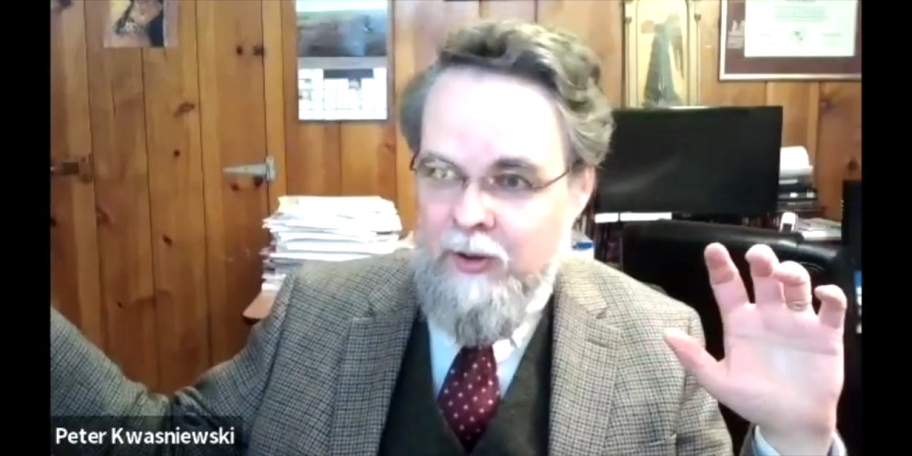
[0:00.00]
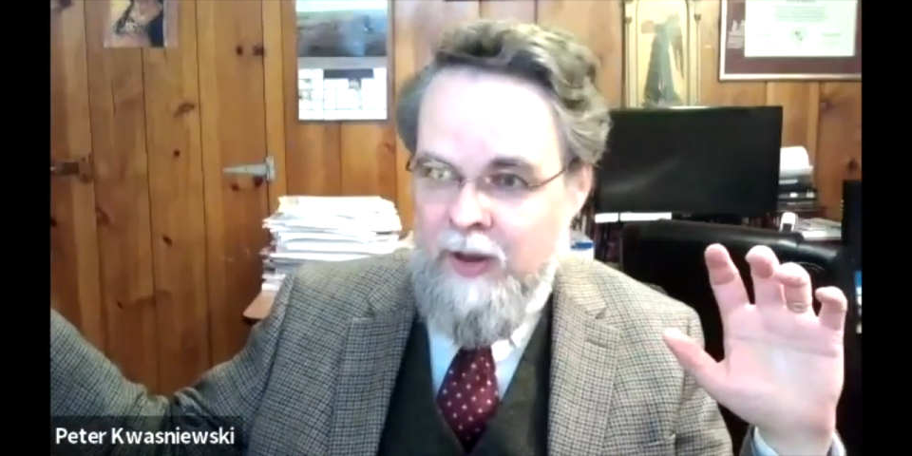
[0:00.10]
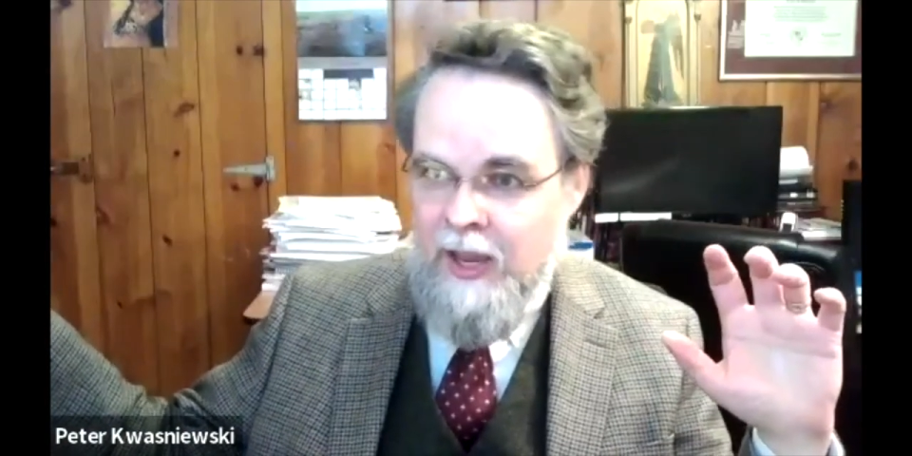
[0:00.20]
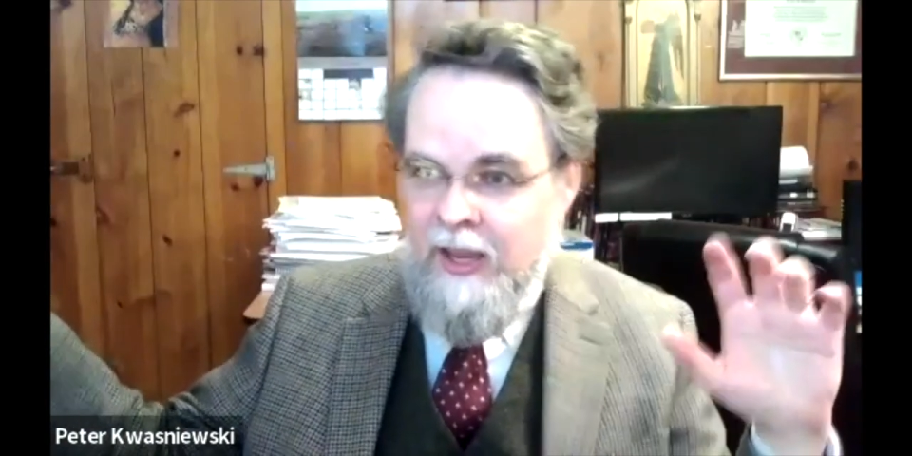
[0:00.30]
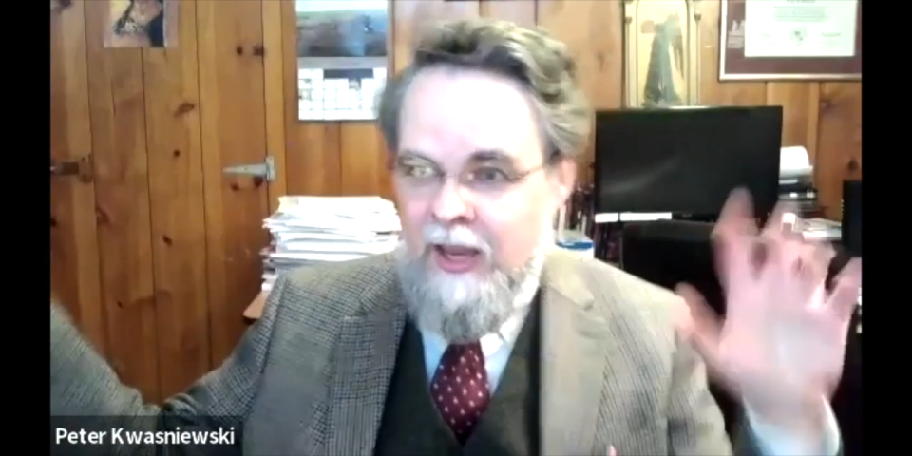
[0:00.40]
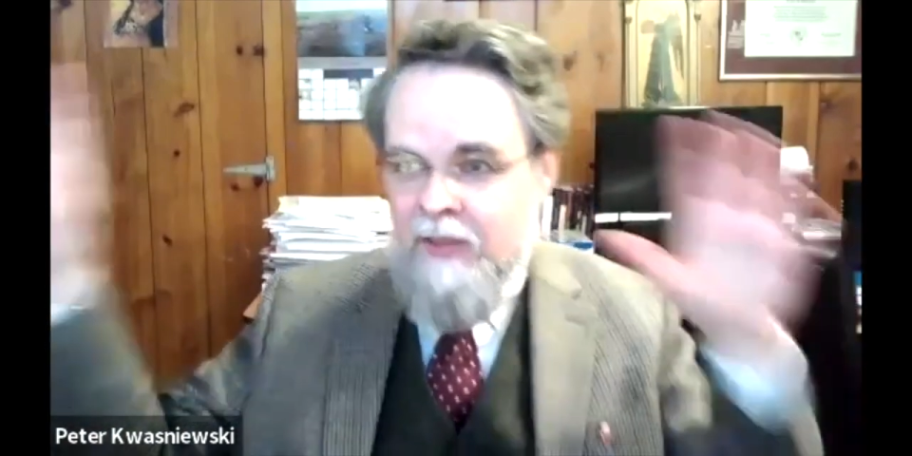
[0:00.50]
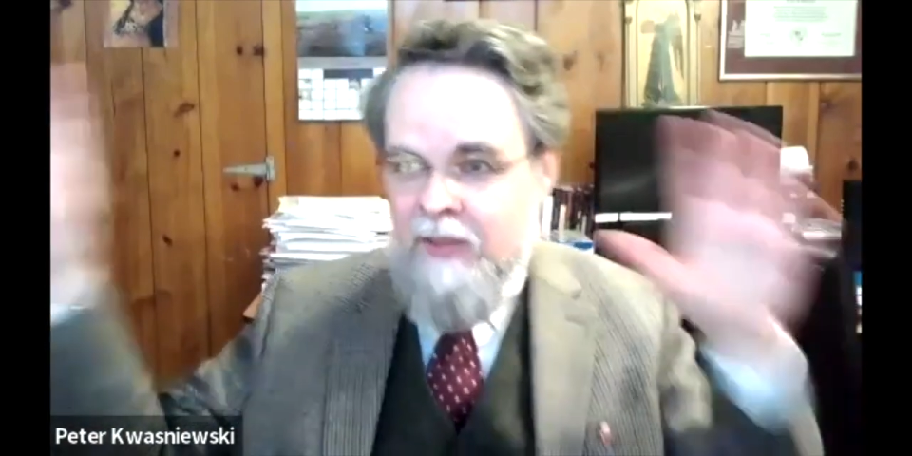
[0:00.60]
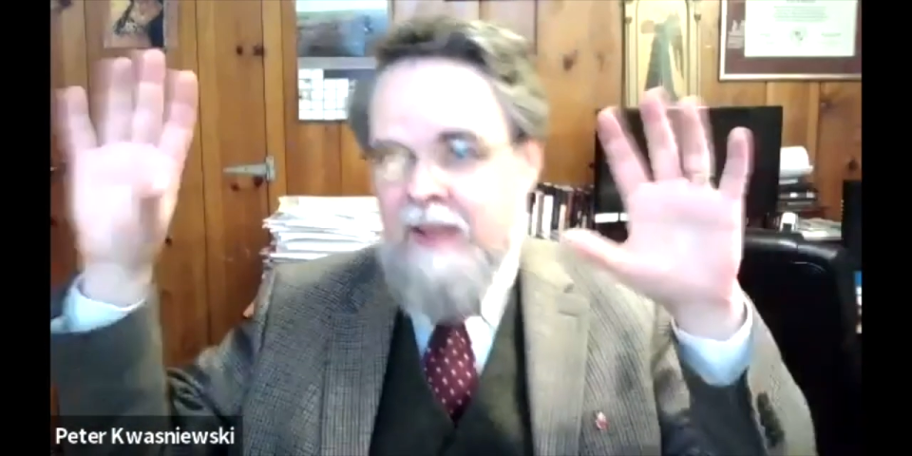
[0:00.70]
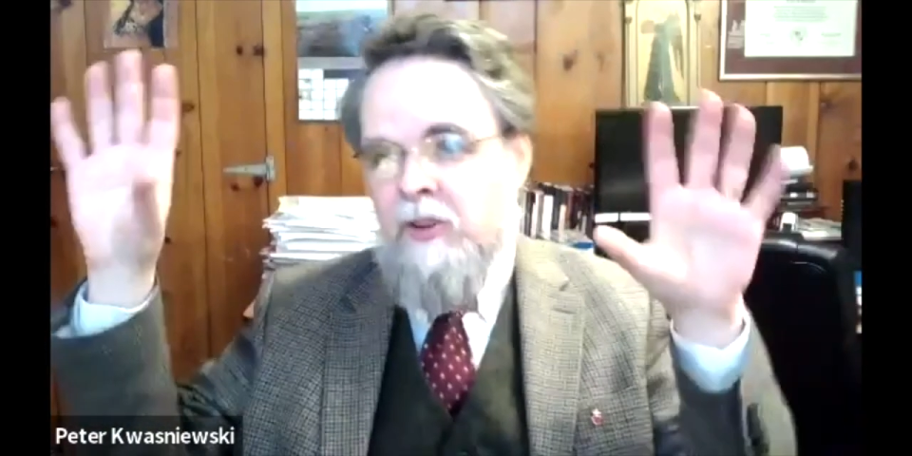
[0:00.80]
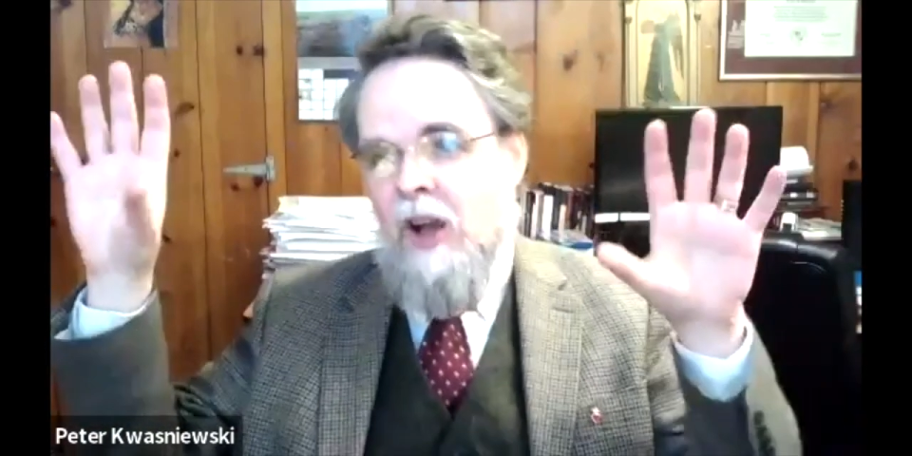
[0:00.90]
Okay,
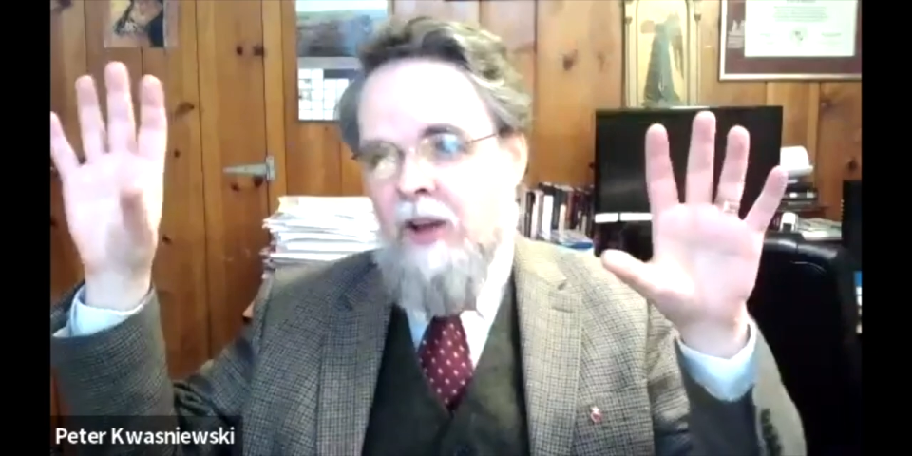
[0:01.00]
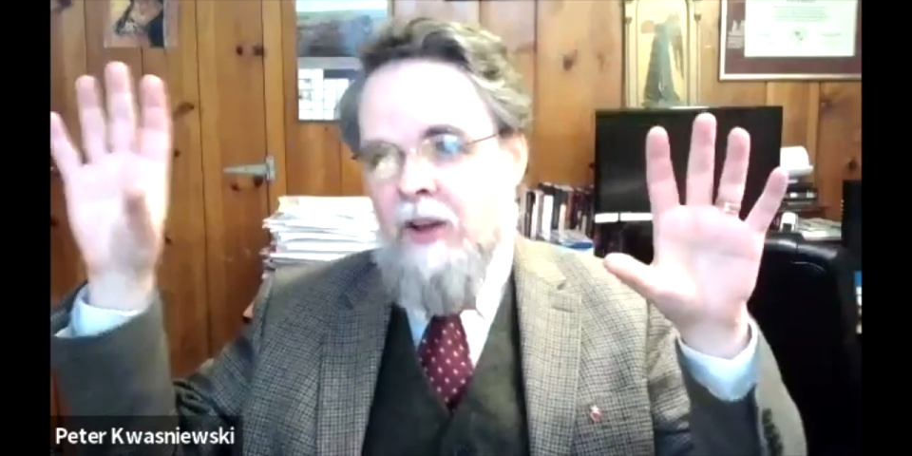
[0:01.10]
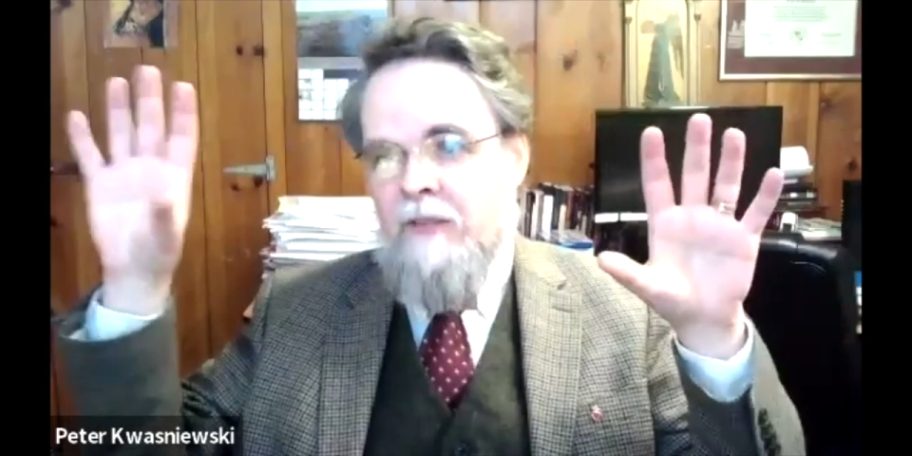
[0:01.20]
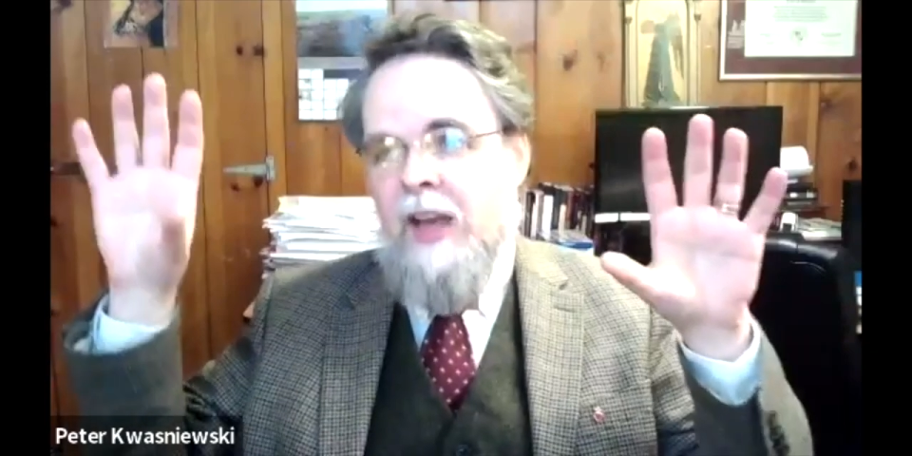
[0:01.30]
if